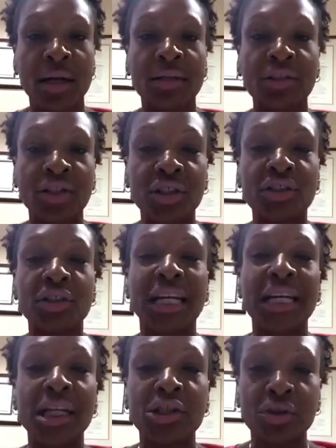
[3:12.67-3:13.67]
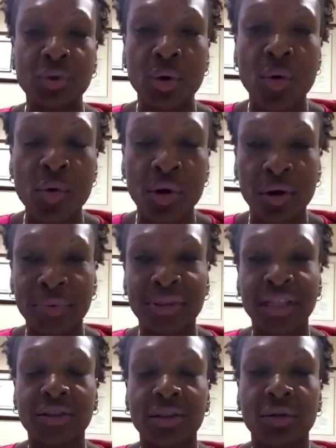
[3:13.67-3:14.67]
the judge is going to issue an order of
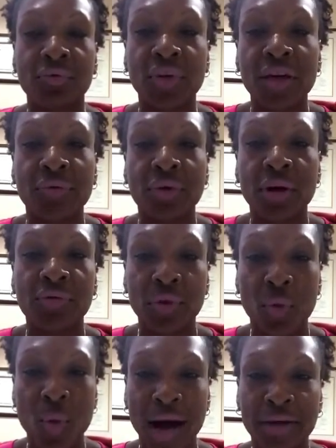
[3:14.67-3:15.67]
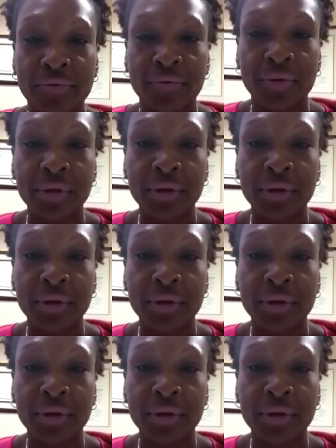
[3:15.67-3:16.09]
protection in favor of your wife,